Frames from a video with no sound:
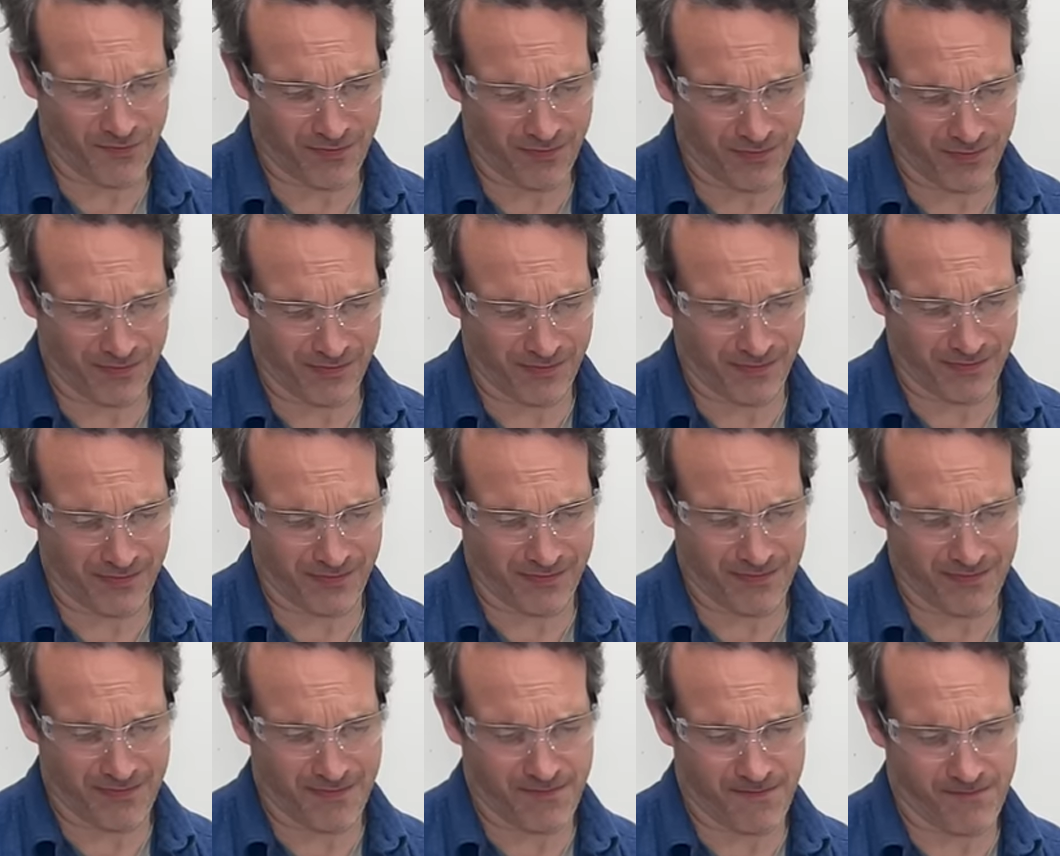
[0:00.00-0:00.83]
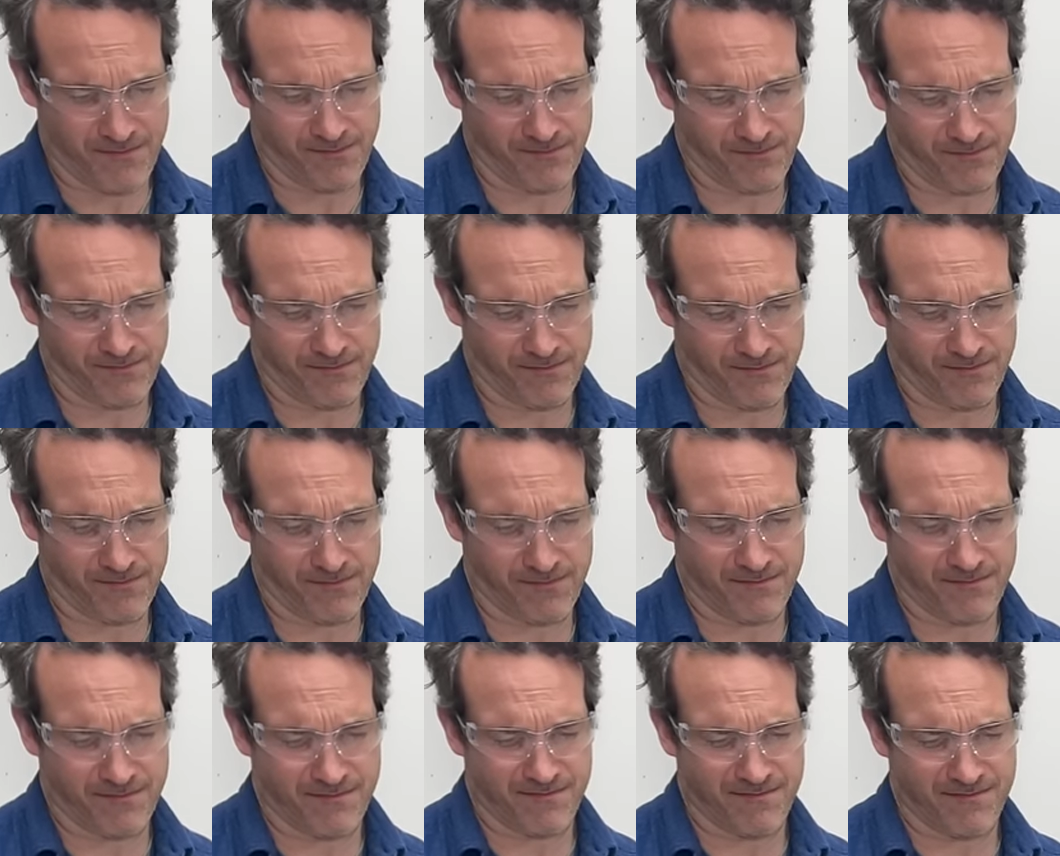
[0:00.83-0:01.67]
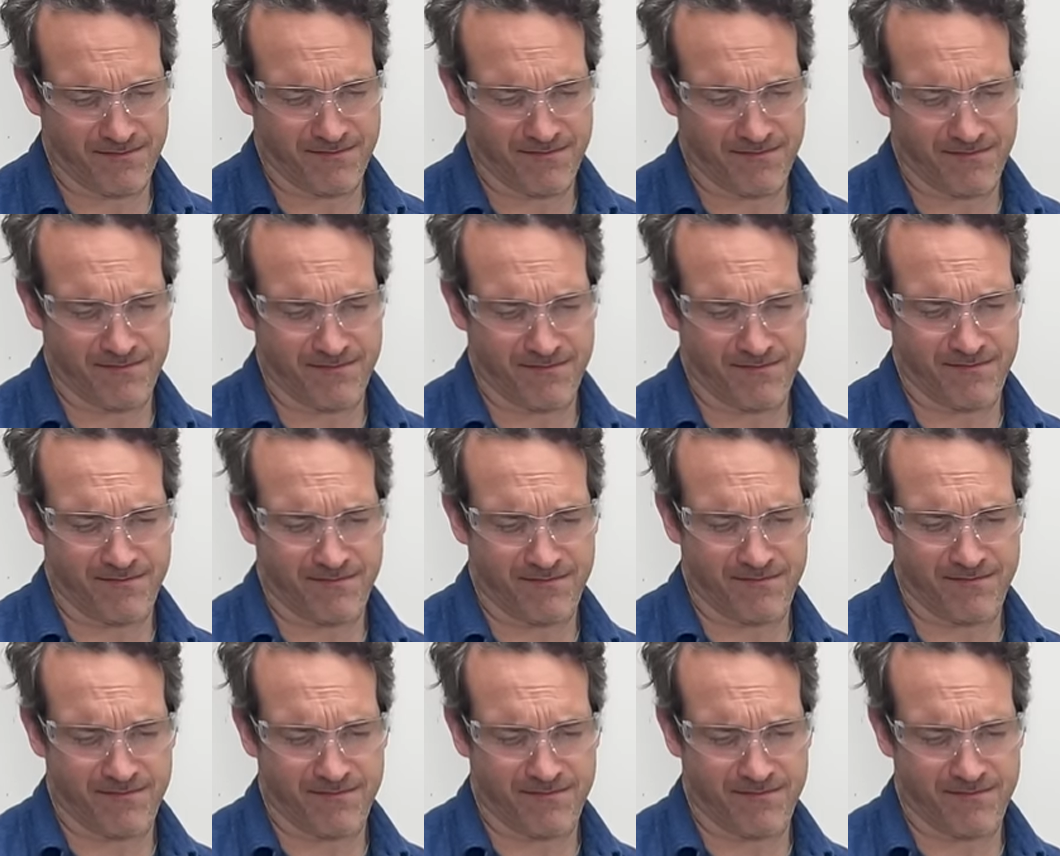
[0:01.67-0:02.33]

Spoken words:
No one is speaking in this clip.